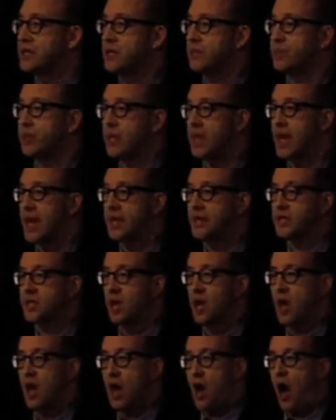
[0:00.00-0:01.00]
into
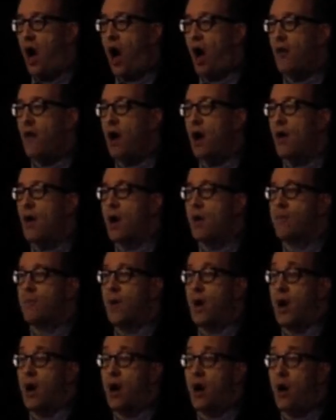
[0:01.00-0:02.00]
place uh,
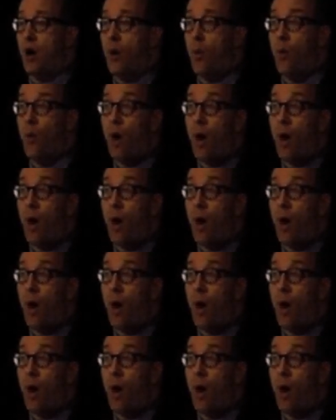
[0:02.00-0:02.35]
uh, uh,